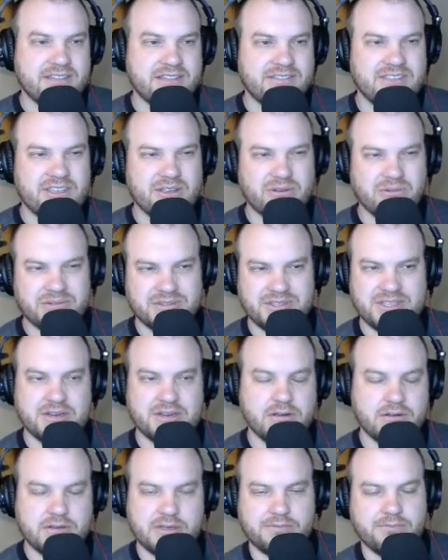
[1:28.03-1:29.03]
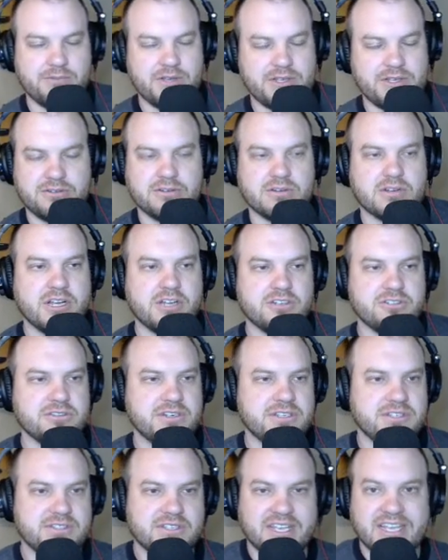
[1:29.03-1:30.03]
I think really in all Western
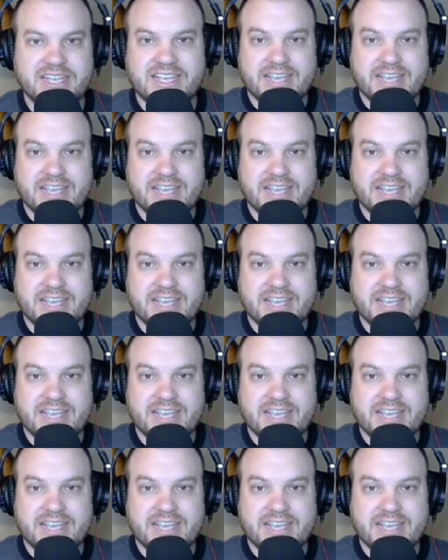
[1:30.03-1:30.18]
countries.